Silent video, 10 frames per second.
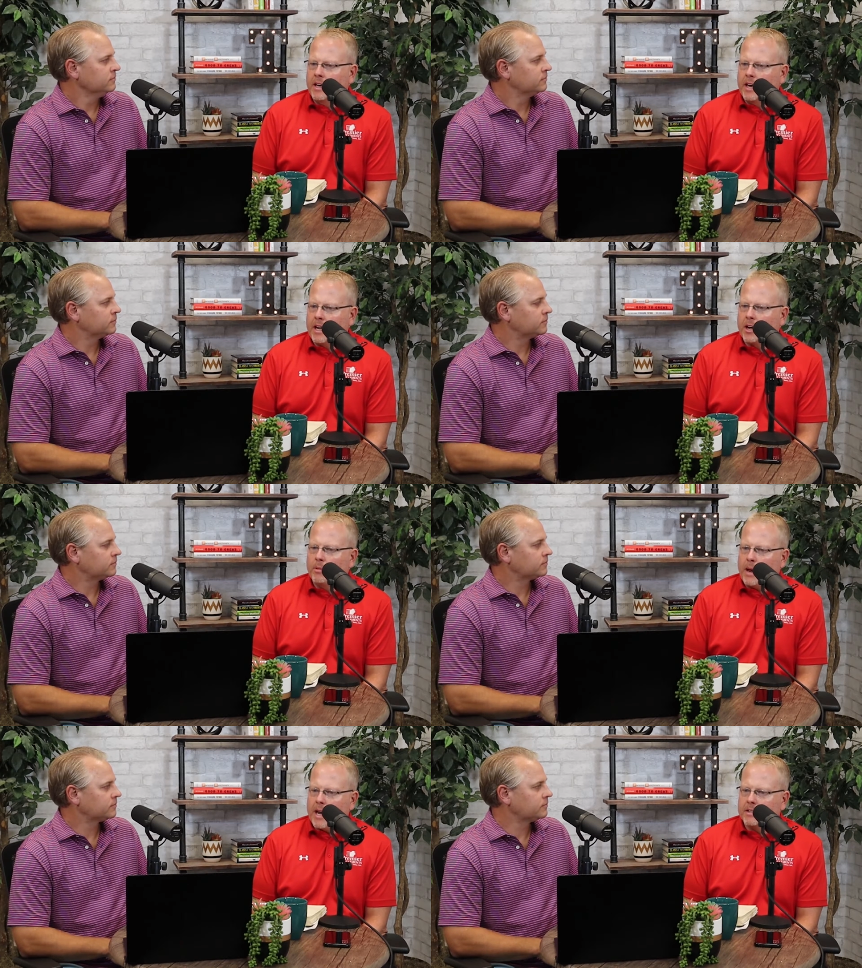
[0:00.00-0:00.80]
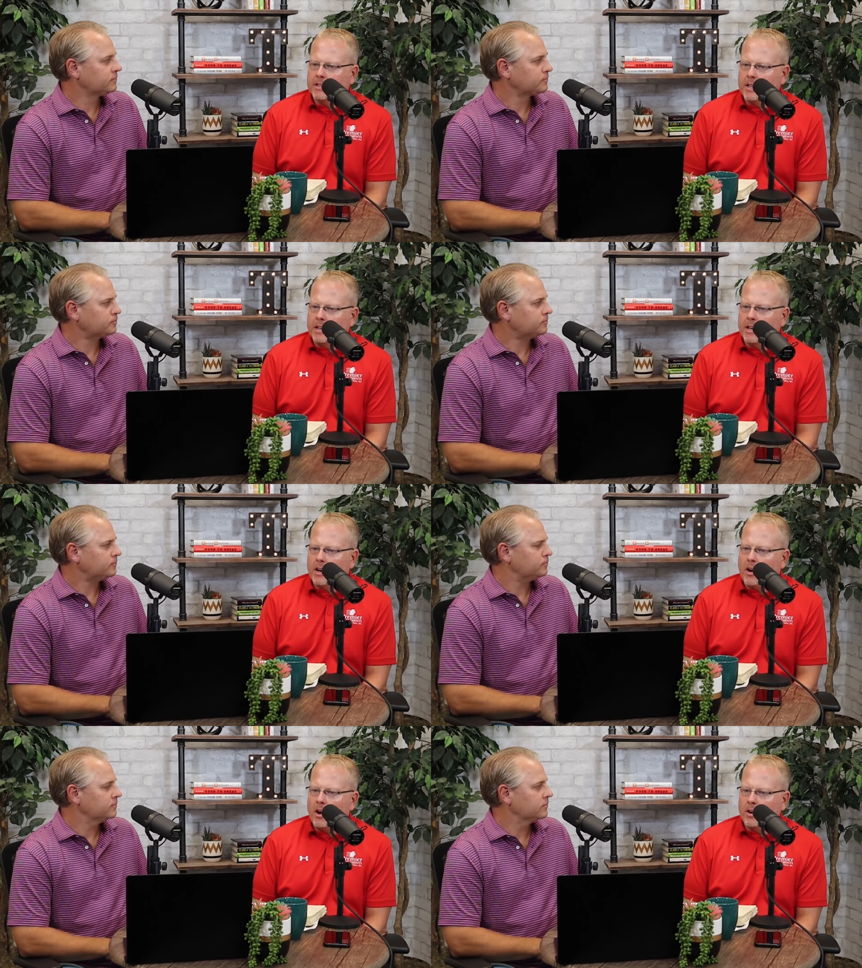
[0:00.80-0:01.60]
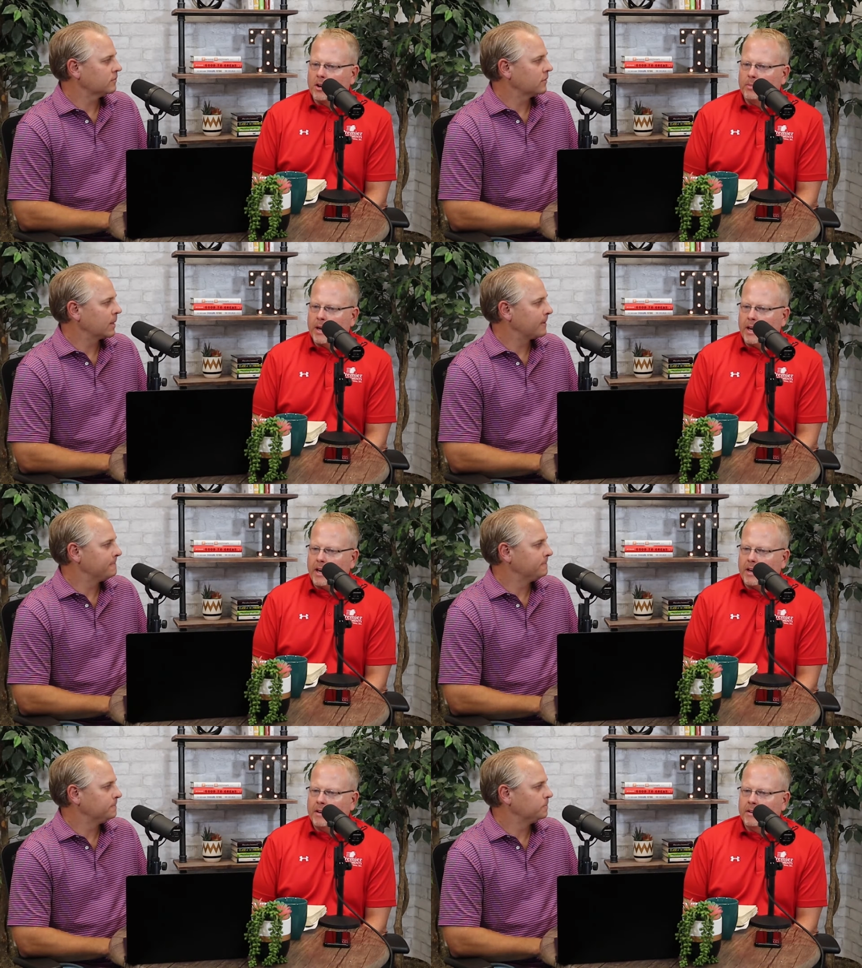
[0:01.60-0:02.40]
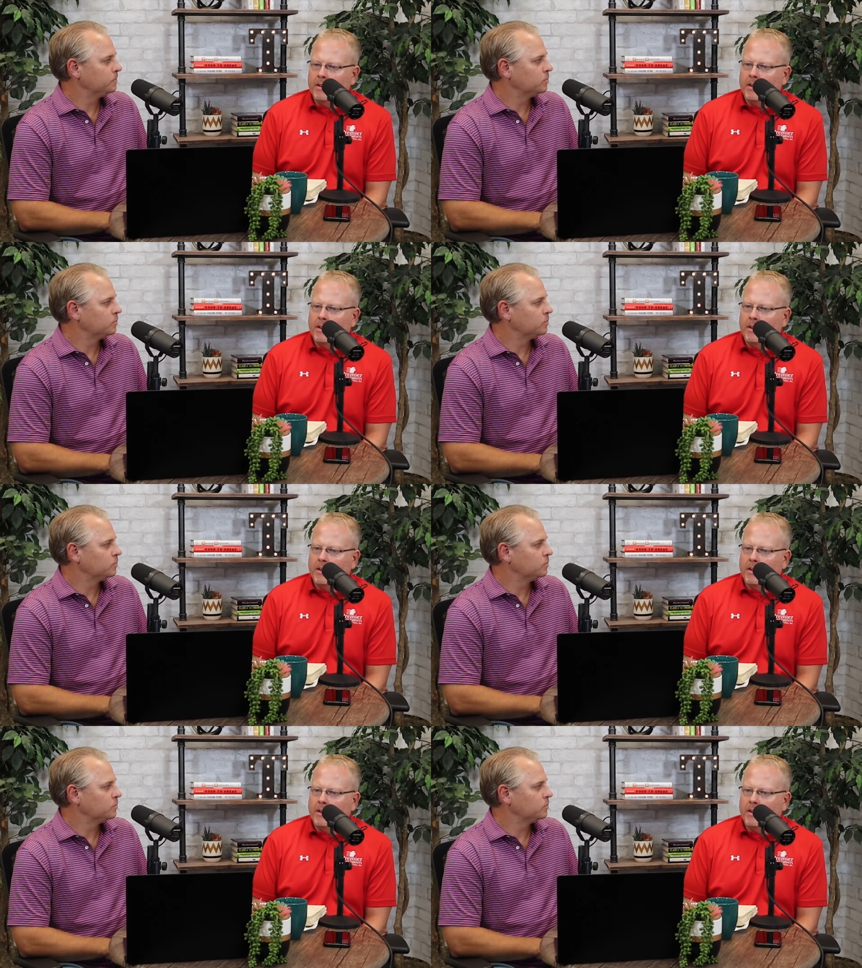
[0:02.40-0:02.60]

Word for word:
Speaker 1: And I go back to the uh, auto pay